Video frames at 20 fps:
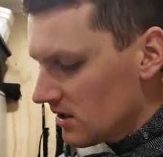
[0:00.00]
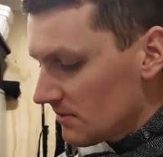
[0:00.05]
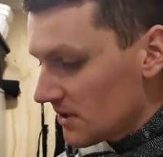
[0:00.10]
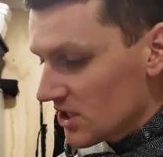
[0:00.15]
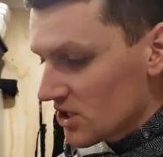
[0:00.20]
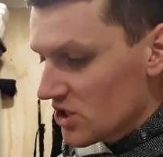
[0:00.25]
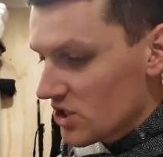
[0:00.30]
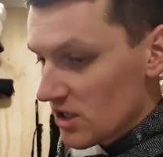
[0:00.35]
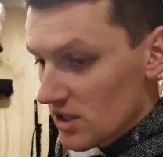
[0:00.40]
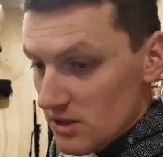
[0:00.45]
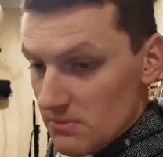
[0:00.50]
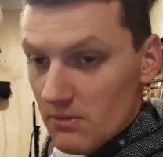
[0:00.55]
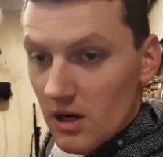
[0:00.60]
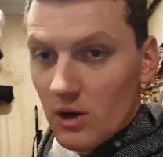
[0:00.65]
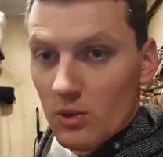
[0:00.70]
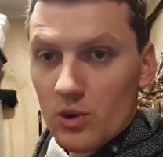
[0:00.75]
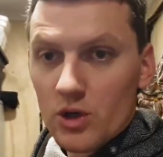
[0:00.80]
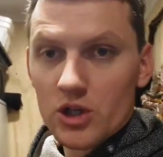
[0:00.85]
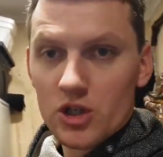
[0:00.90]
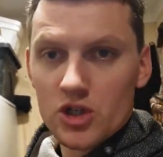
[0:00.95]
I'm actually in
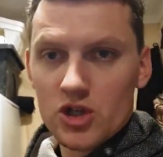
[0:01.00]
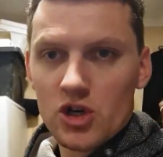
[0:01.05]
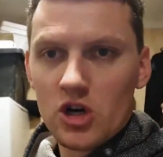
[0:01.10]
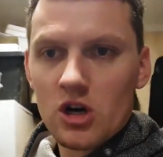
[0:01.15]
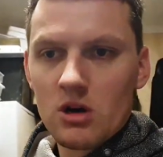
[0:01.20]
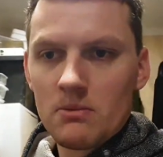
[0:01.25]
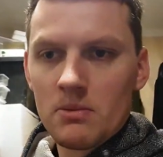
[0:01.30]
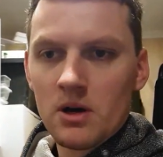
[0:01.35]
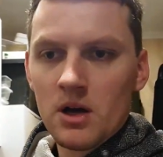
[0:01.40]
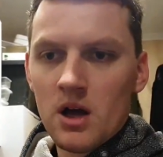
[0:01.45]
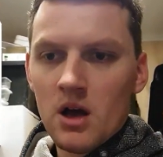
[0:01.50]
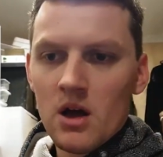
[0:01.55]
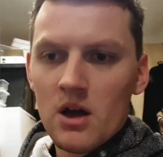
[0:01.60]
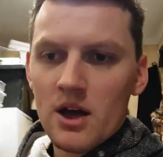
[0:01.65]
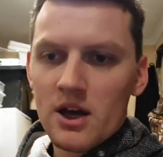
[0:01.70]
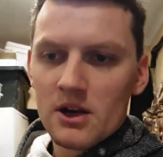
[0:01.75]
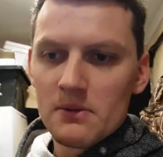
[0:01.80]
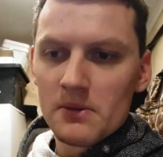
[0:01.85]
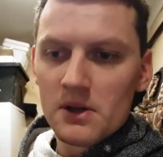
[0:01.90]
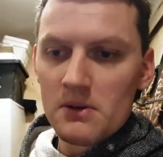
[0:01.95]
my workshop
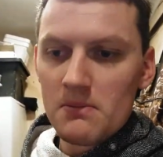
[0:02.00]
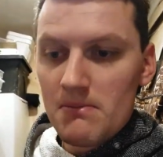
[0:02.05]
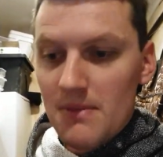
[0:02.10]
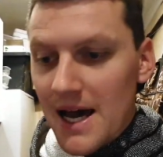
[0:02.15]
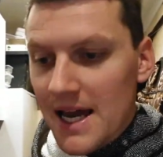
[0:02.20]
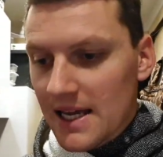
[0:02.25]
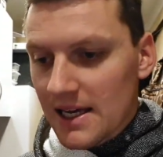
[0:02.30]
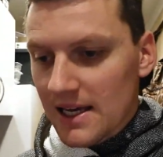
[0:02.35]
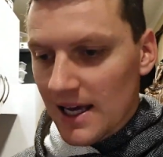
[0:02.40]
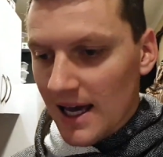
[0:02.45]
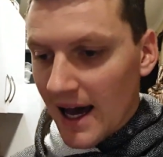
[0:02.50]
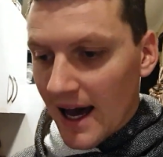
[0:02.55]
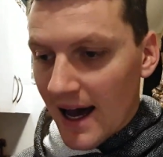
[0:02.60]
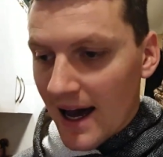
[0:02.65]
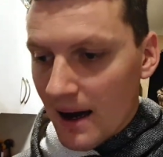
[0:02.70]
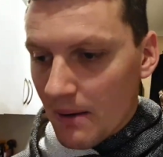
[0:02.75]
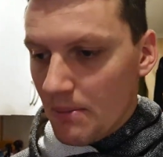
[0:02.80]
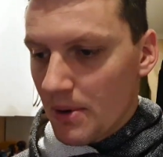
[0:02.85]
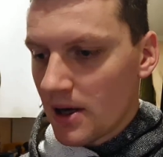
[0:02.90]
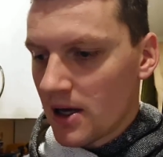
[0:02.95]
and I'm gonna make
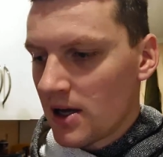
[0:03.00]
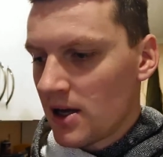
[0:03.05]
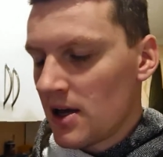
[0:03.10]
up